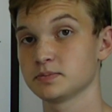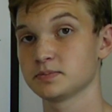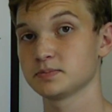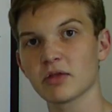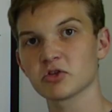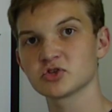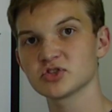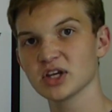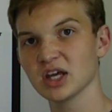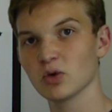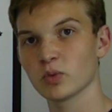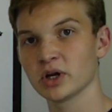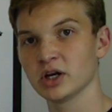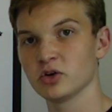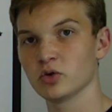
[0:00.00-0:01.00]
Now, the
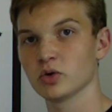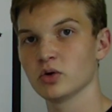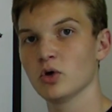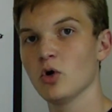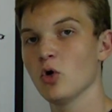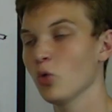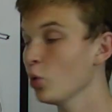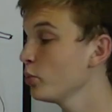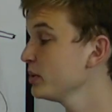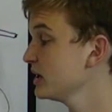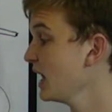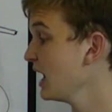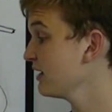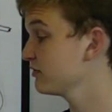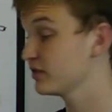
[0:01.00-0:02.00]
second way to do it would be
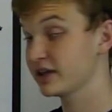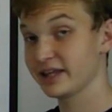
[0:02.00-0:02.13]
to have the